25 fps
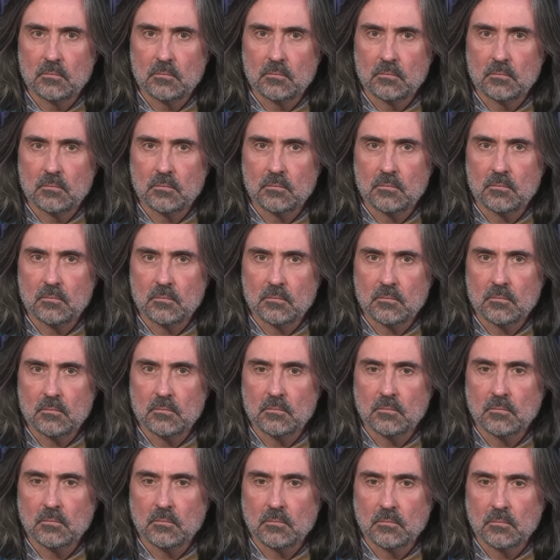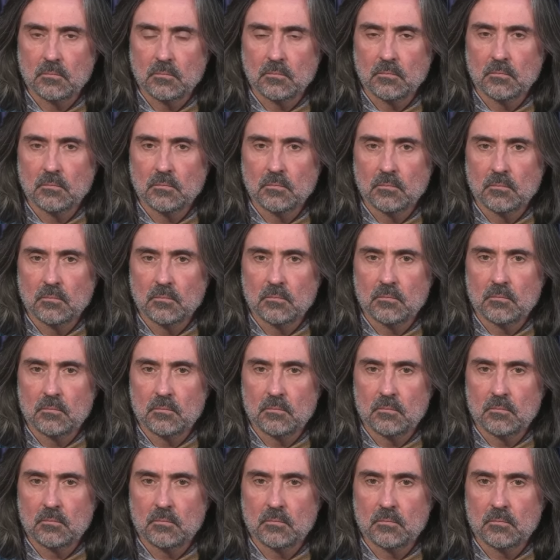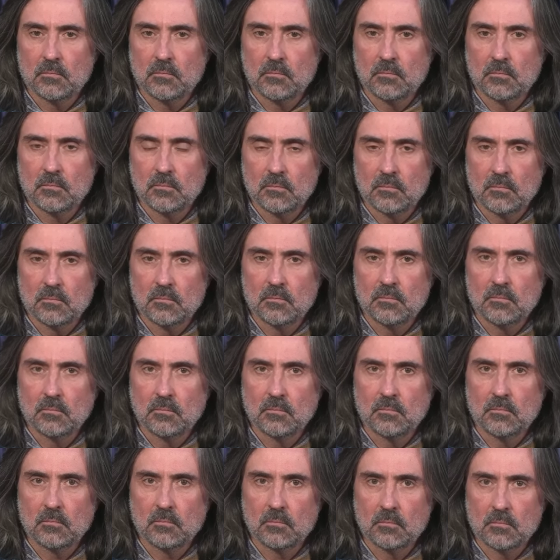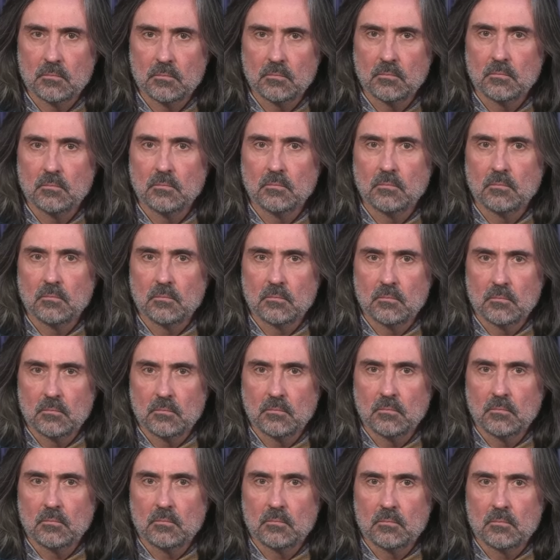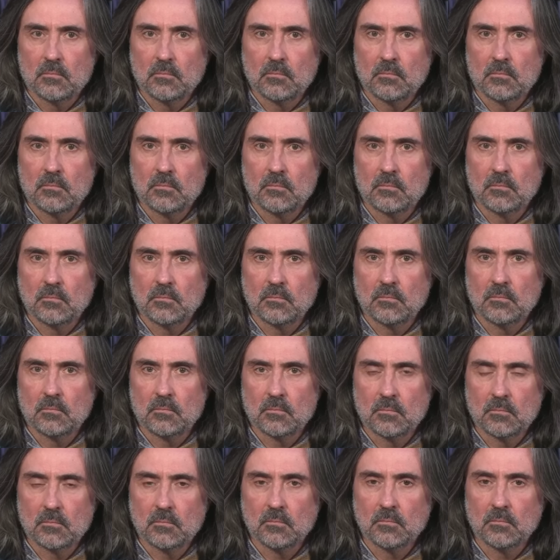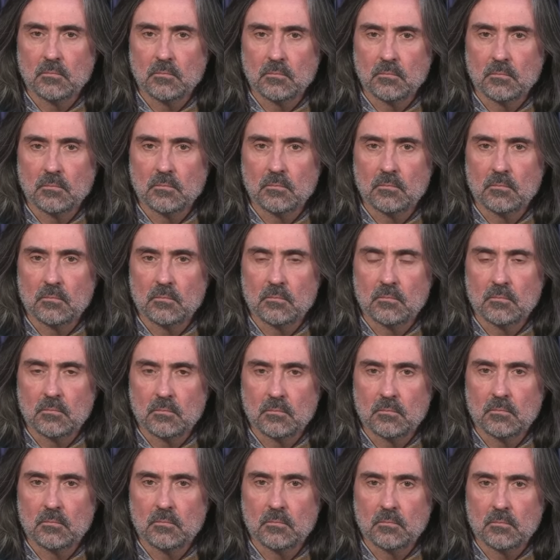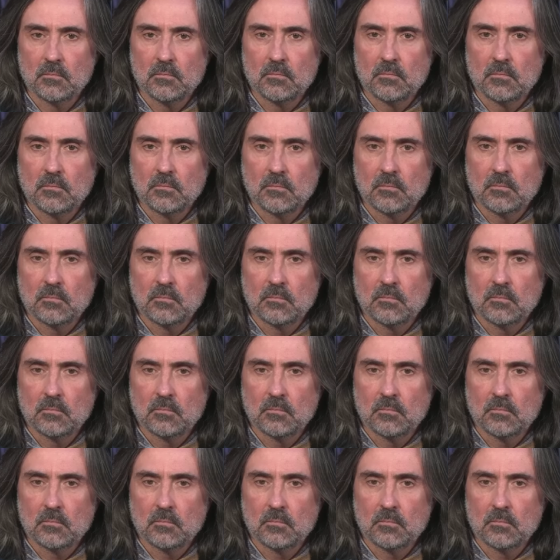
(not speaking)